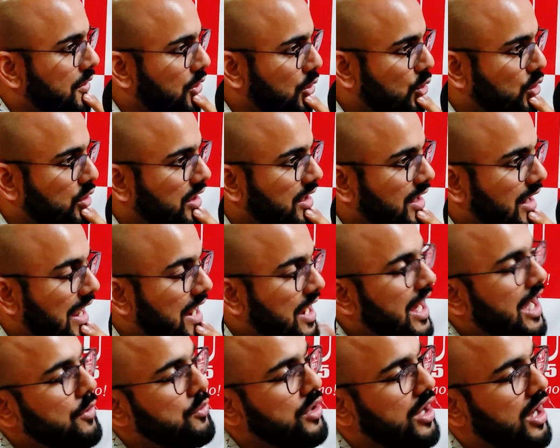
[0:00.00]
Okay, and
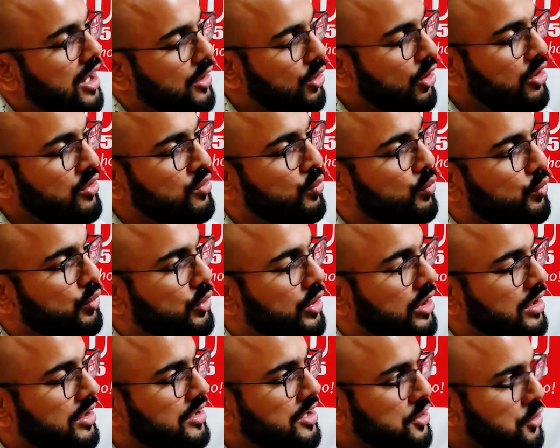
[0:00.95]
how long
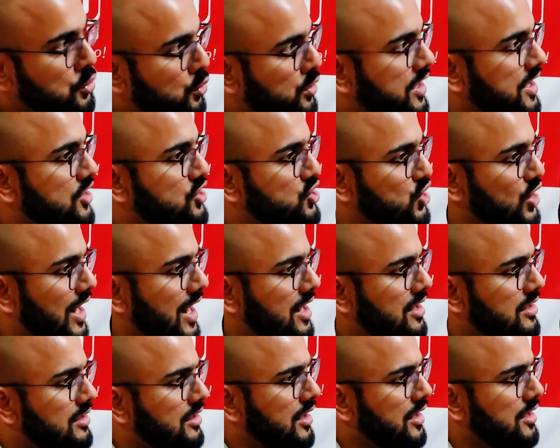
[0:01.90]
did you teach
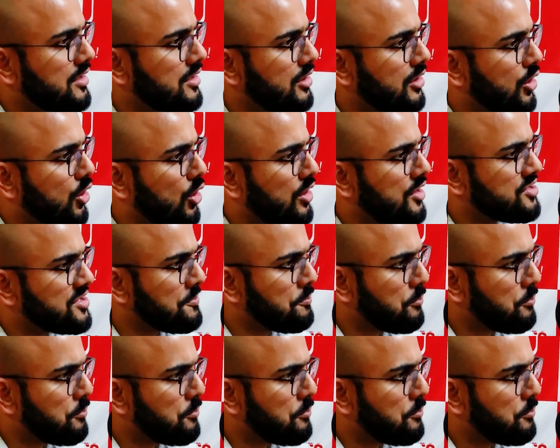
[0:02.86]
at that college in